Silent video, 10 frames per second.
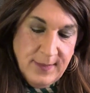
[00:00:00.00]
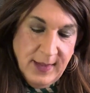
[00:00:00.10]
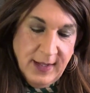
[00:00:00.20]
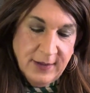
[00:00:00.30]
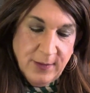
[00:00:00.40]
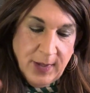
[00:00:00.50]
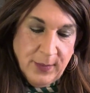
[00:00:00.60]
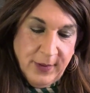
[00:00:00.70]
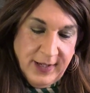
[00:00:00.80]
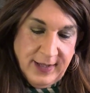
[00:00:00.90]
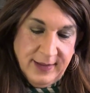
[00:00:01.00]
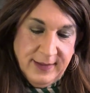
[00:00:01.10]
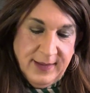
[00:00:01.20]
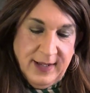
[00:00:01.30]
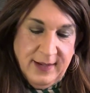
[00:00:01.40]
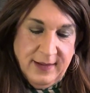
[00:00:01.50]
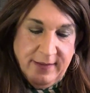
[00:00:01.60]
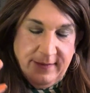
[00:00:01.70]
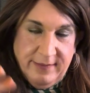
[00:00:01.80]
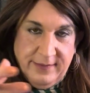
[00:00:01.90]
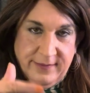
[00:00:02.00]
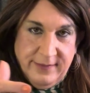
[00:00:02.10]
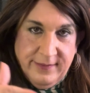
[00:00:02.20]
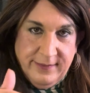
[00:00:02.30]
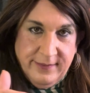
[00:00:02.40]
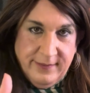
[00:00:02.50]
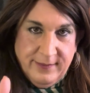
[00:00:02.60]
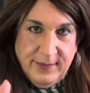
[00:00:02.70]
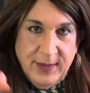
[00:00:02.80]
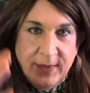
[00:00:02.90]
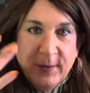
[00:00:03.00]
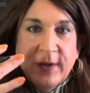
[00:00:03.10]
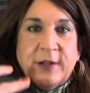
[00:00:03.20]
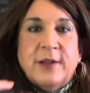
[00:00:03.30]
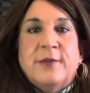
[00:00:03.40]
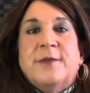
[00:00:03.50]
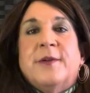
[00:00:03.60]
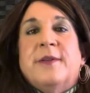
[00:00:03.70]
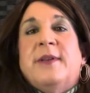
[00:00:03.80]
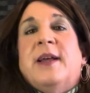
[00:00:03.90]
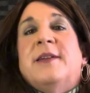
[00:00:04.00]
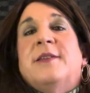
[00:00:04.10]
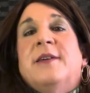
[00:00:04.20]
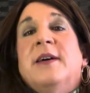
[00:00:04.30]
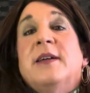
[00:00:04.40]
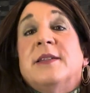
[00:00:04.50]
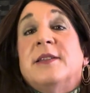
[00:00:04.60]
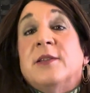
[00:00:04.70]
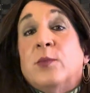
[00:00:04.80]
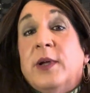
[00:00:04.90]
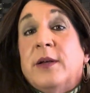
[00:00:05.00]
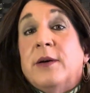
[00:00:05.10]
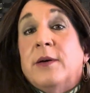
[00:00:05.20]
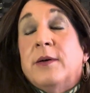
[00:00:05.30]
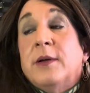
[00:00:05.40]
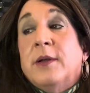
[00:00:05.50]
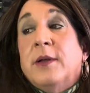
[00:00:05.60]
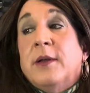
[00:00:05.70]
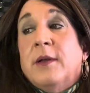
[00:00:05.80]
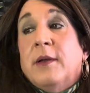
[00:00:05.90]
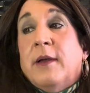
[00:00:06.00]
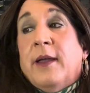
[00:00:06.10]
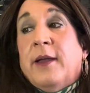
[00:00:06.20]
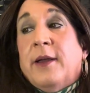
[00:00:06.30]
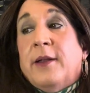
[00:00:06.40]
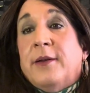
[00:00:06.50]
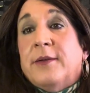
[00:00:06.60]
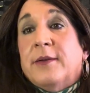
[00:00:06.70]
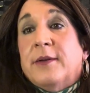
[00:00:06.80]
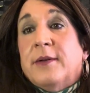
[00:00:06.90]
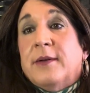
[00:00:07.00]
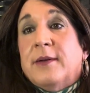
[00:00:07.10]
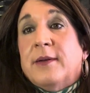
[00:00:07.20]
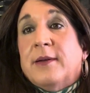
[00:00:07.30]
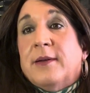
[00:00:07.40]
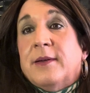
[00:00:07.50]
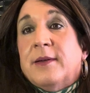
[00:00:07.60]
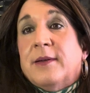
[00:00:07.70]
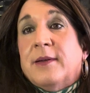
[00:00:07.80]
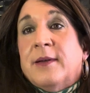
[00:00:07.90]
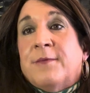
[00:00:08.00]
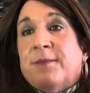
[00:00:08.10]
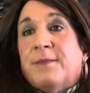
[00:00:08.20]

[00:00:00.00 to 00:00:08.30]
And so my point is that maybe we look a little further down into us as well, and I've